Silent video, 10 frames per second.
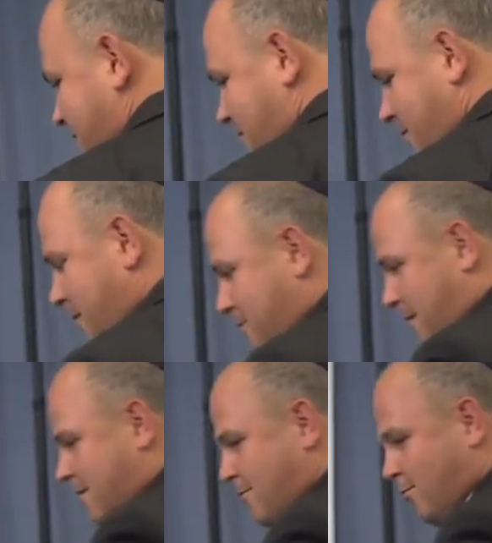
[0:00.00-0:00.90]
So this
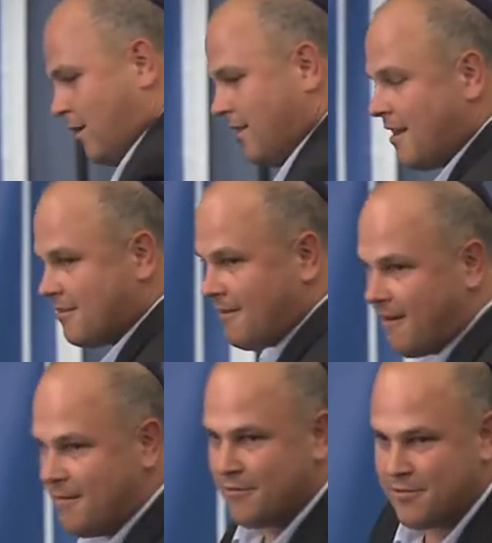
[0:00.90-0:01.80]
was one last
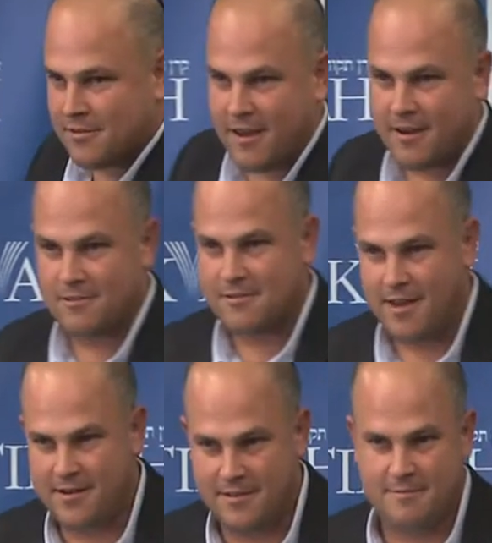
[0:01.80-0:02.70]
argument for secular
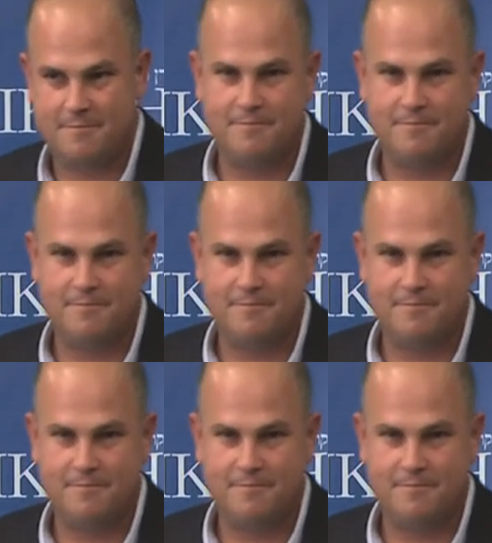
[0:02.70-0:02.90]
Zionism.